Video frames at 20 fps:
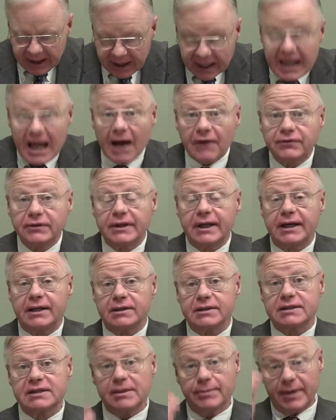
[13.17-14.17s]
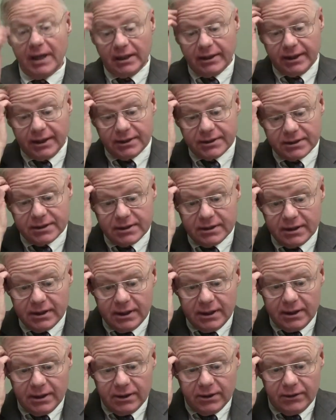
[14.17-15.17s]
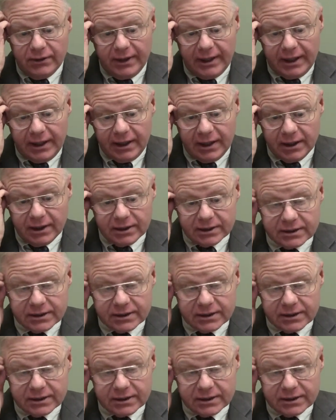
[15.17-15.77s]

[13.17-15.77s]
Kathleen Sebelius, the